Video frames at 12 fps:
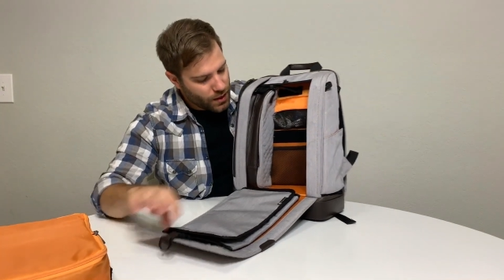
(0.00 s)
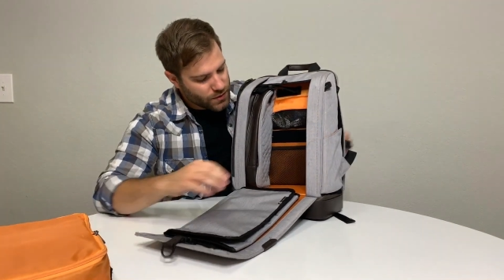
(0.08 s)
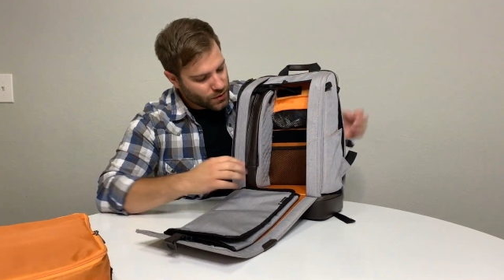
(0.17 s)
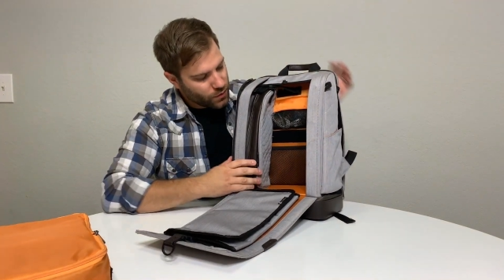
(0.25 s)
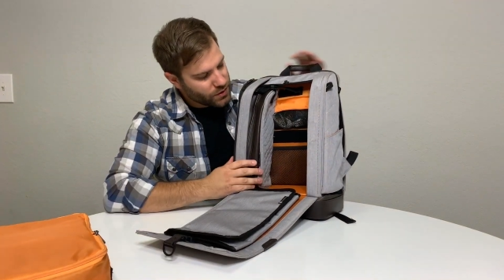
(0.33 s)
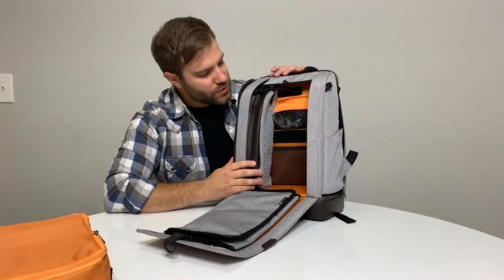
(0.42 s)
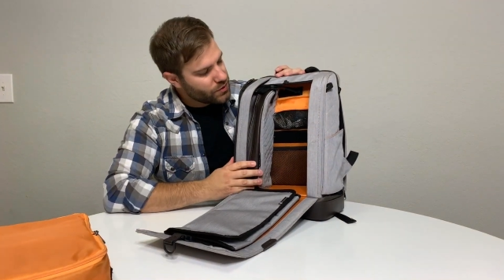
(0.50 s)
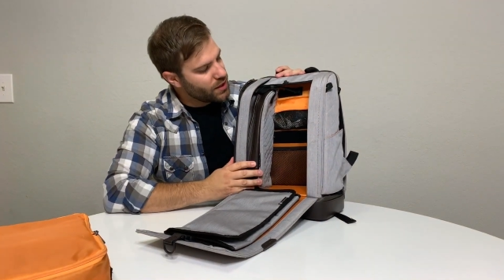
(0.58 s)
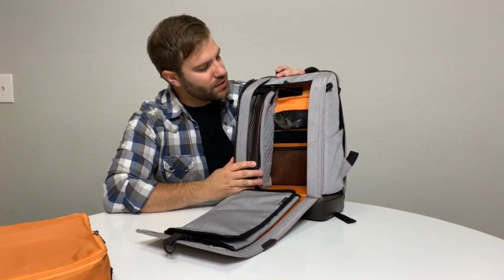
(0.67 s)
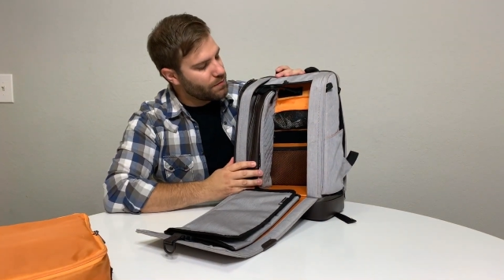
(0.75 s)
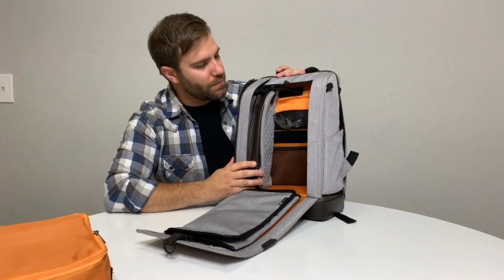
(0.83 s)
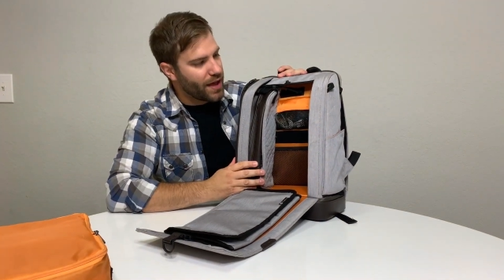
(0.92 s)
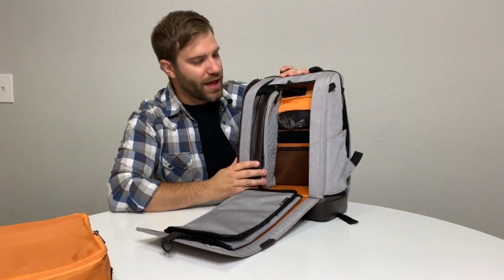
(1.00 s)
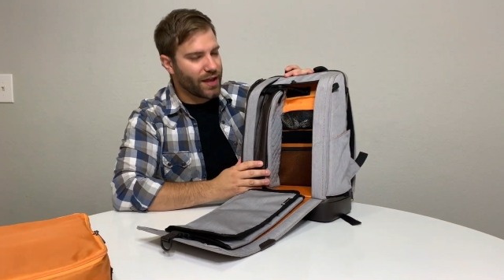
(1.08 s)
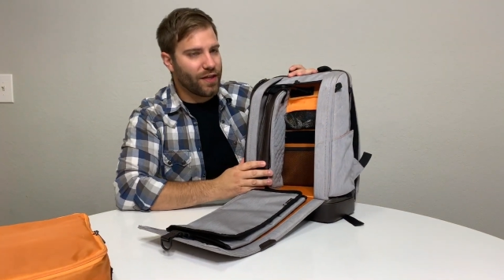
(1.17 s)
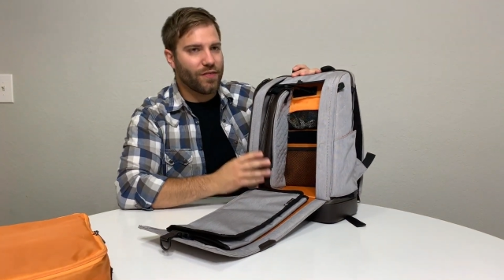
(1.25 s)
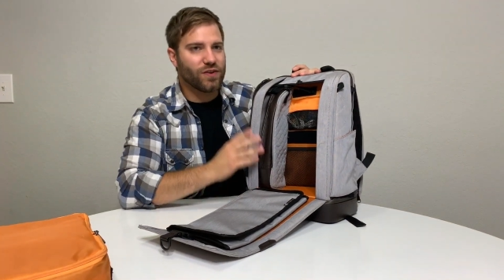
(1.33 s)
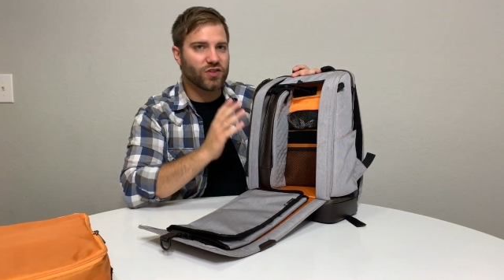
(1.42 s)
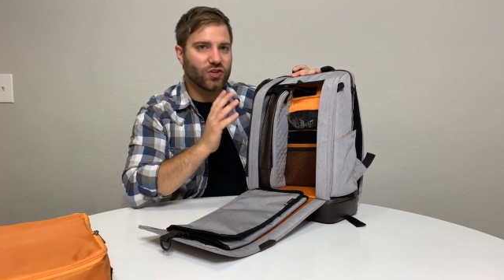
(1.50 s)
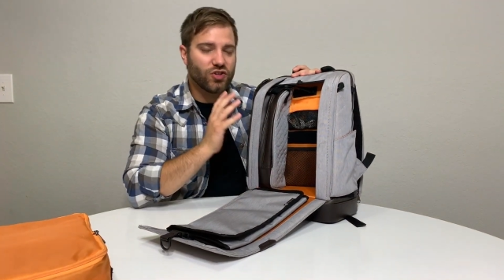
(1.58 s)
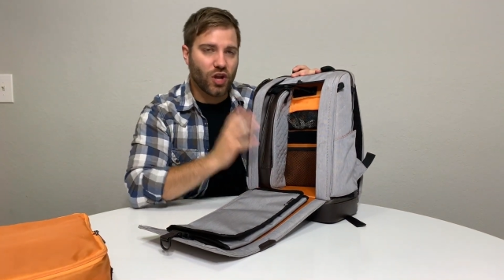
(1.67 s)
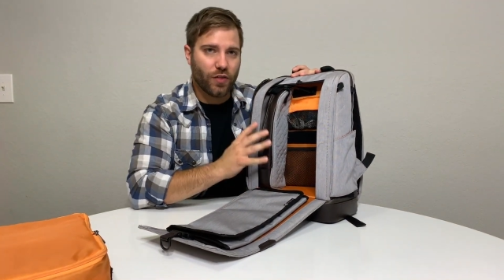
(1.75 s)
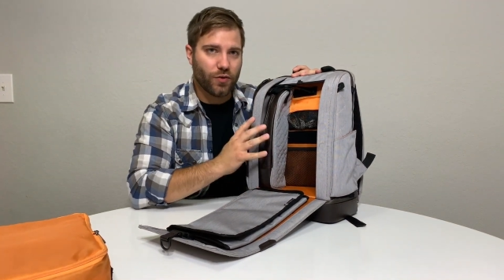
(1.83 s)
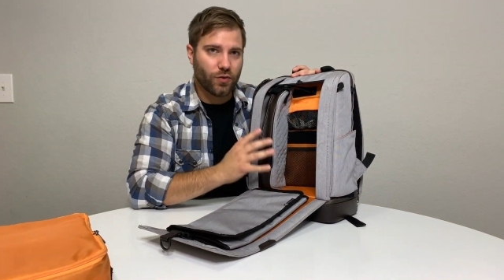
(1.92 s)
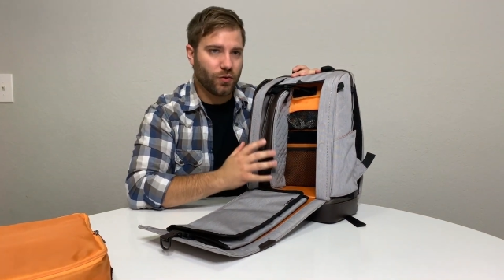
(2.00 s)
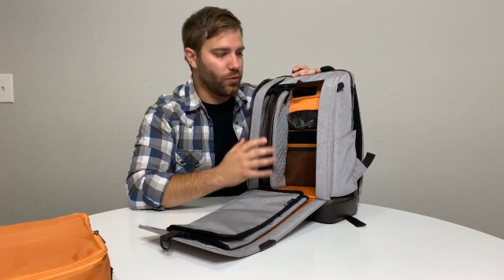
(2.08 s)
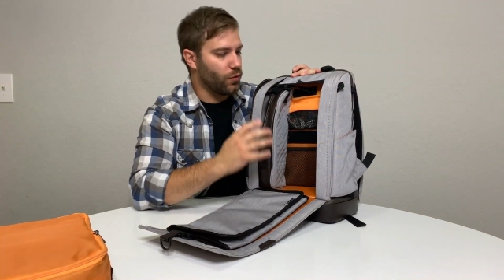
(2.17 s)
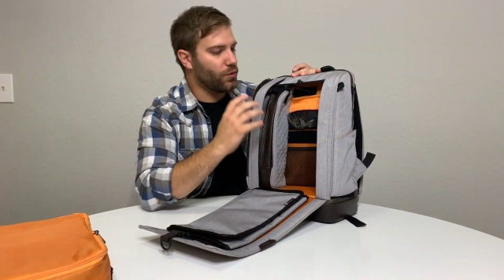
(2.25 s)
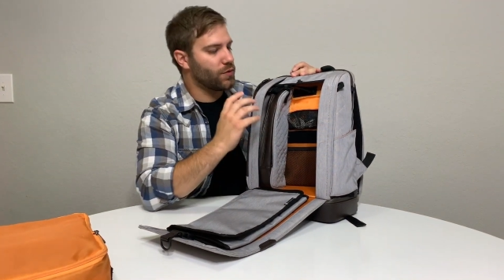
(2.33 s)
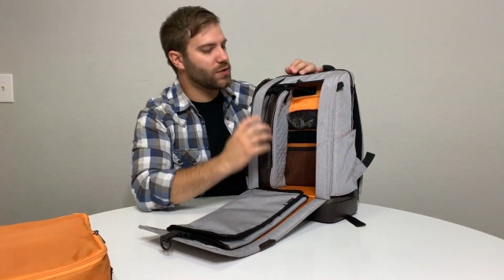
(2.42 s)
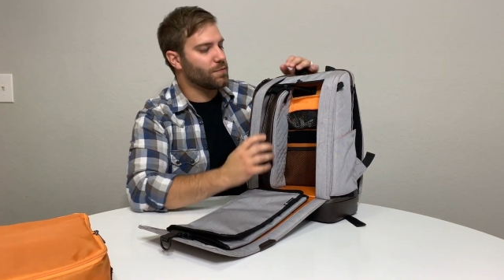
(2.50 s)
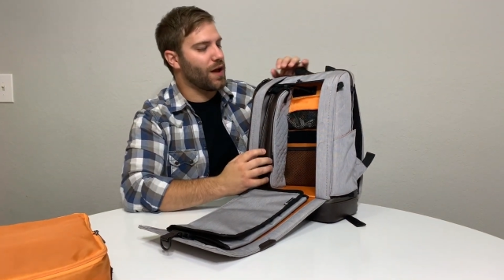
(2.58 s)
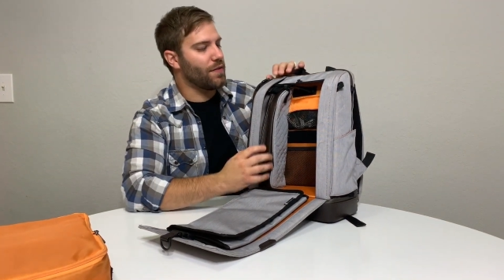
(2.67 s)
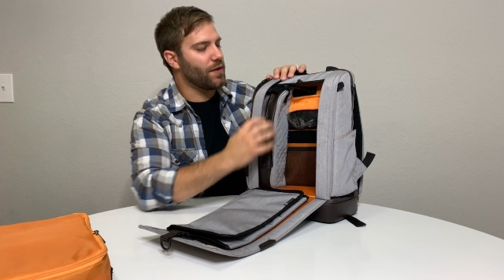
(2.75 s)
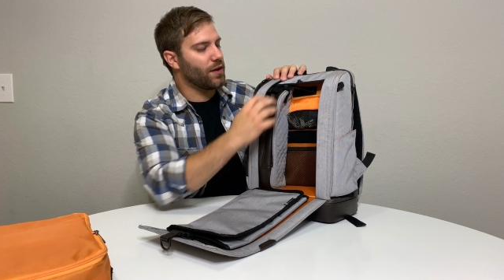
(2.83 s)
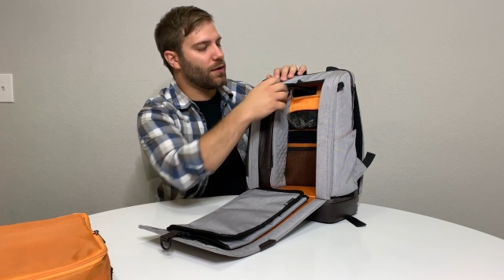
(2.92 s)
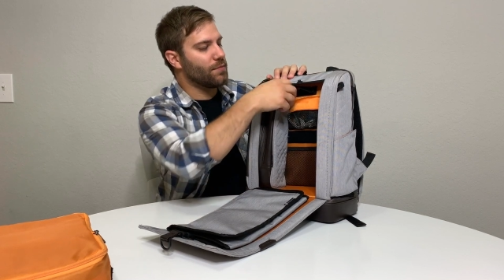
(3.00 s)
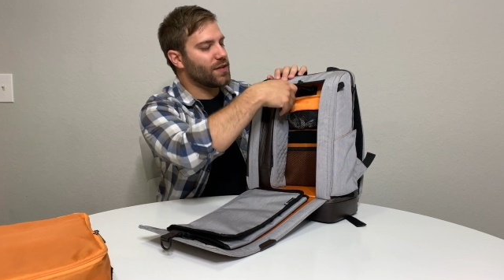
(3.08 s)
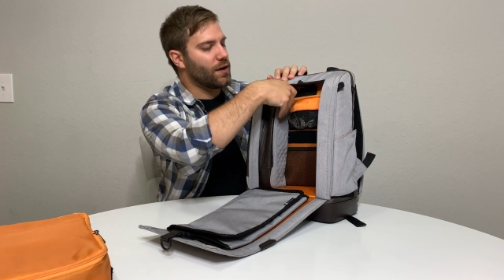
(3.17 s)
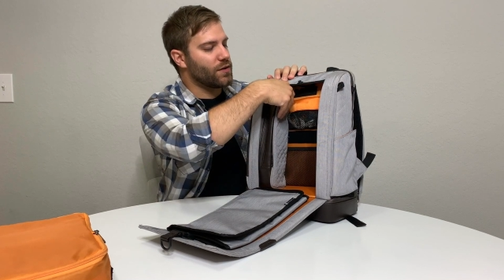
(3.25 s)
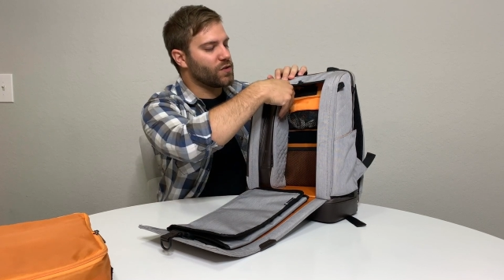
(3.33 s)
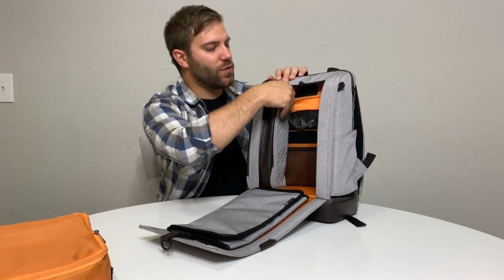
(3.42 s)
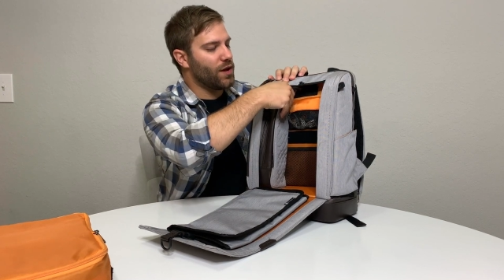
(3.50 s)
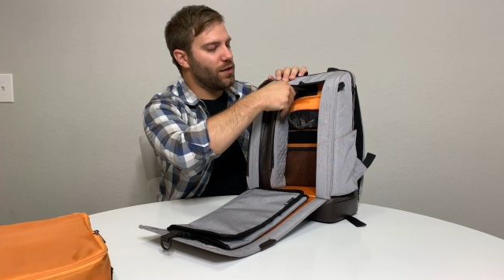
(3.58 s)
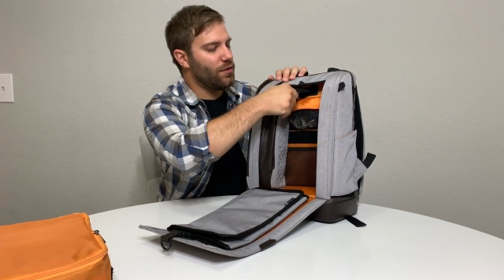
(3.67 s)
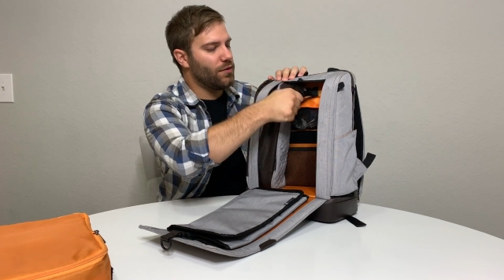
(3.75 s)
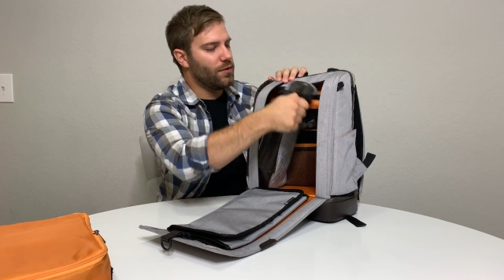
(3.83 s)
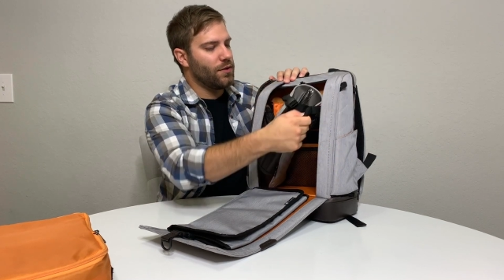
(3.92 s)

So once you're in the bag, there's another cool spot that comes out as well.